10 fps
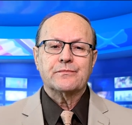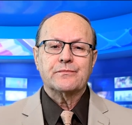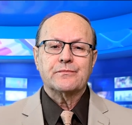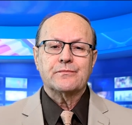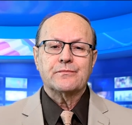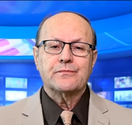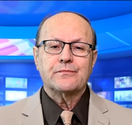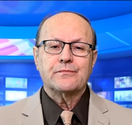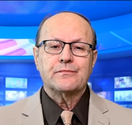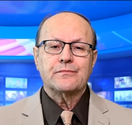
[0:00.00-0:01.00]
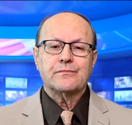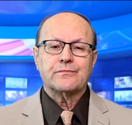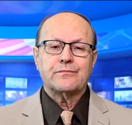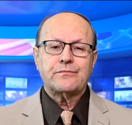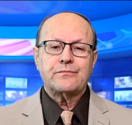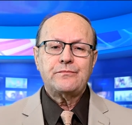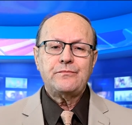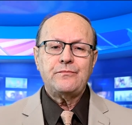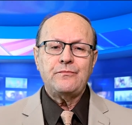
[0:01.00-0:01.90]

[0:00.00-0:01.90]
No one is speaking in this clip.